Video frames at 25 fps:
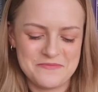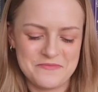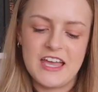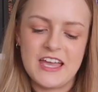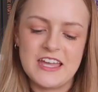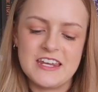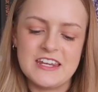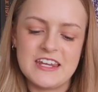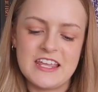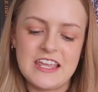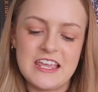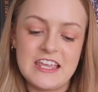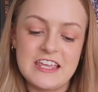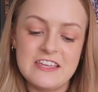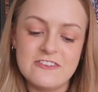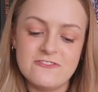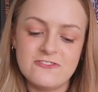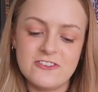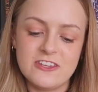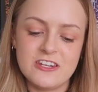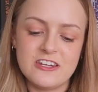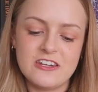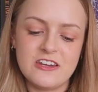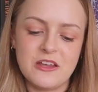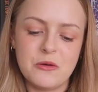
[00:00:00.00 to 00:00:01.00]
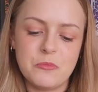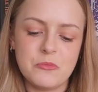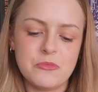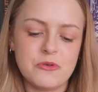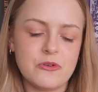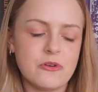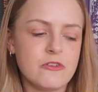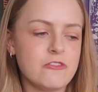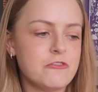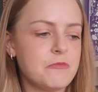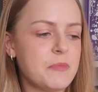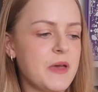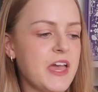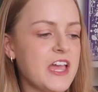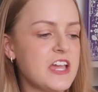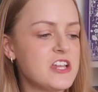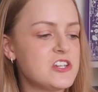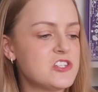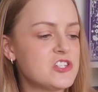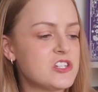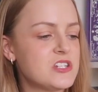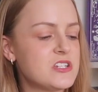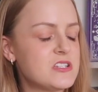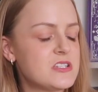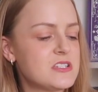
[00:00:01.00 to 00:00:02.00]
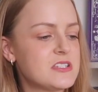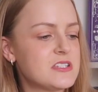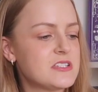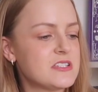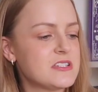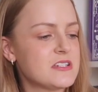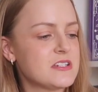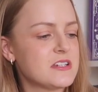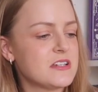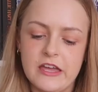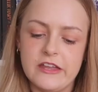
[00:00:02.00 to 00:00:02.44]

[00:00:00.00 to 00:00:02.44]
An even number of pages,